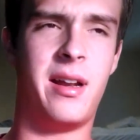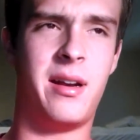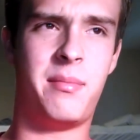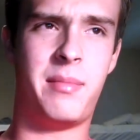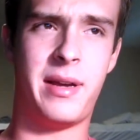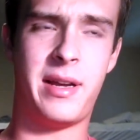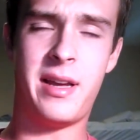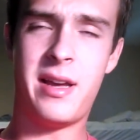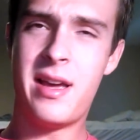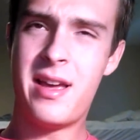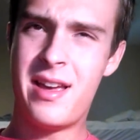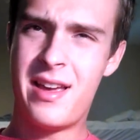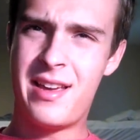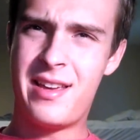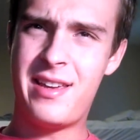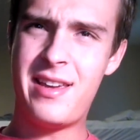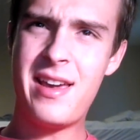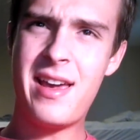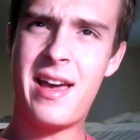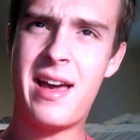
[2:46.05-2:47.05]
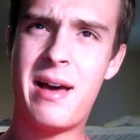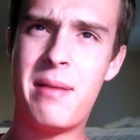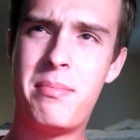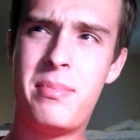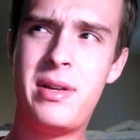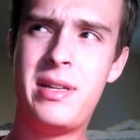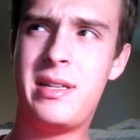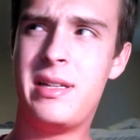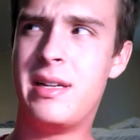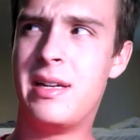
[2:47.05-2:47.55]
And I'm like, yeah,
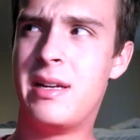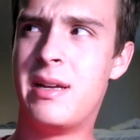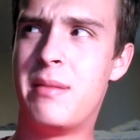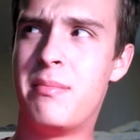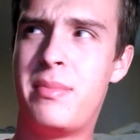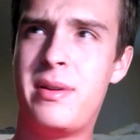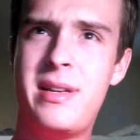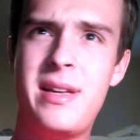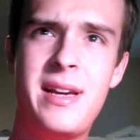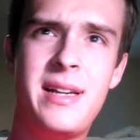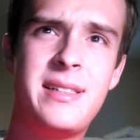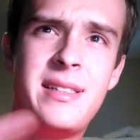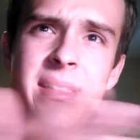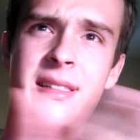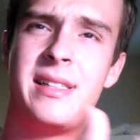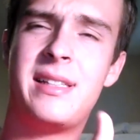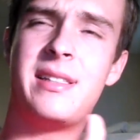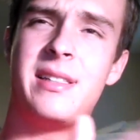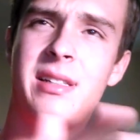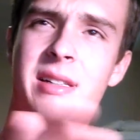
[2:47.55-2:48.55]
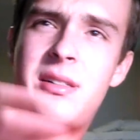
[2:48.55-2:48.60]
but Nexus has